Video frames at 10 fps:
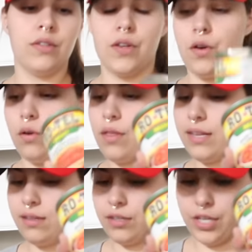So
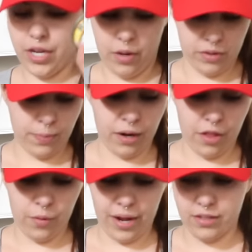this looked good. It was
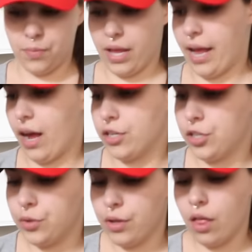part of the recipe. I got
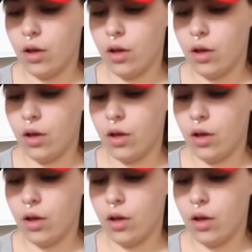2 of